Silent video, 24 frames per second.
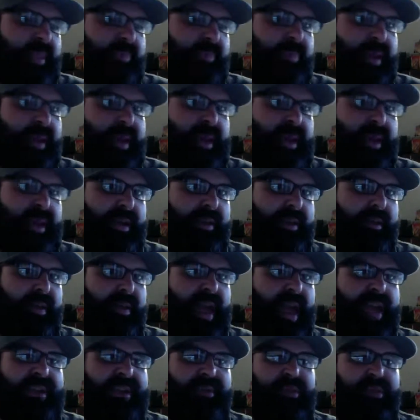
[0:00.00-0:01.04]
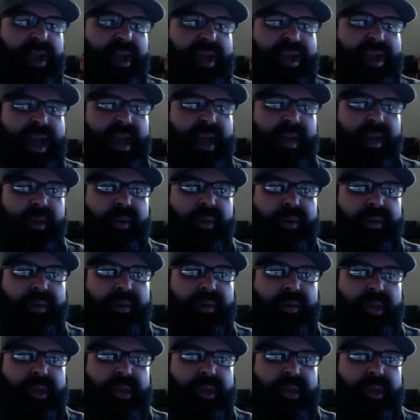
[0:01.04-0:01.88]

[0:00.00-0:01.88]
But as of right now,